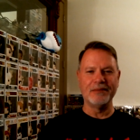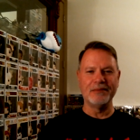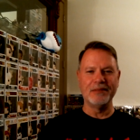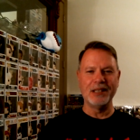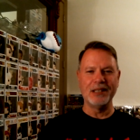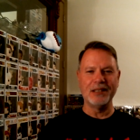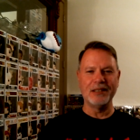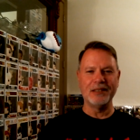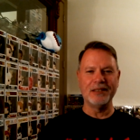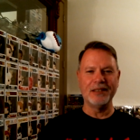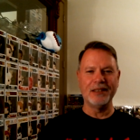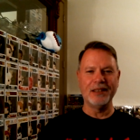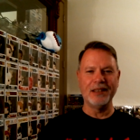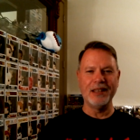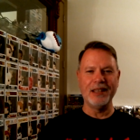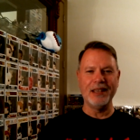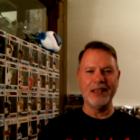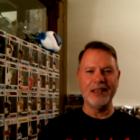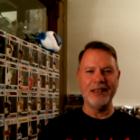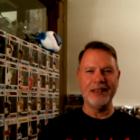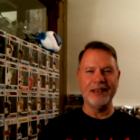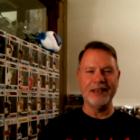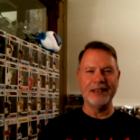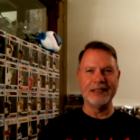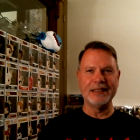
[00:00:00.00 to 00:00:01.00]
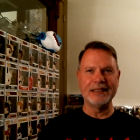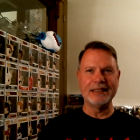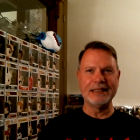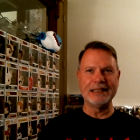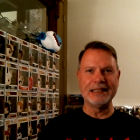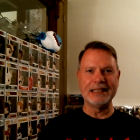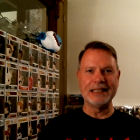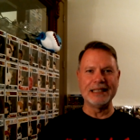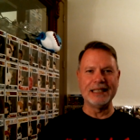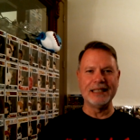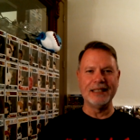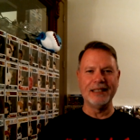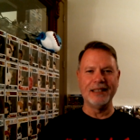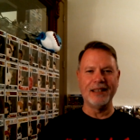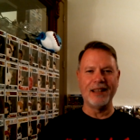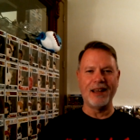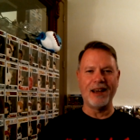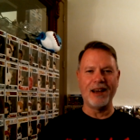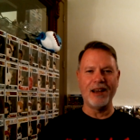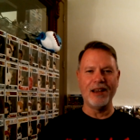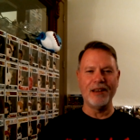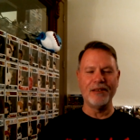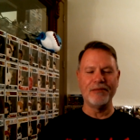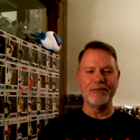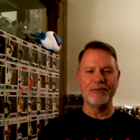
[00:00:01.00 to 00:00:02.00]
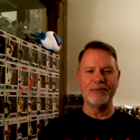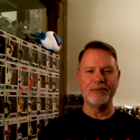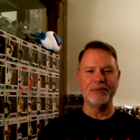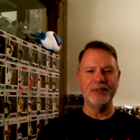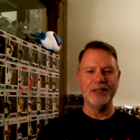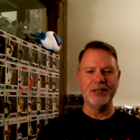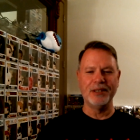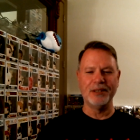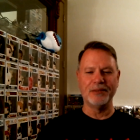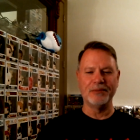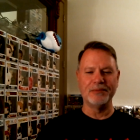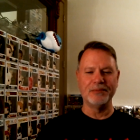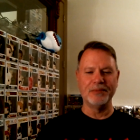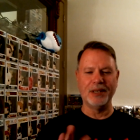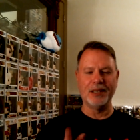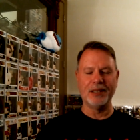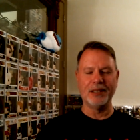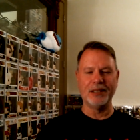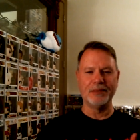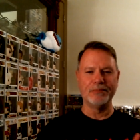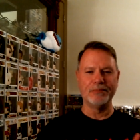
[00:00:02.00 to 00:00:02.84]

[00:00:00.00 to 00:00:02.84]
the, the uh, live. You know, uh,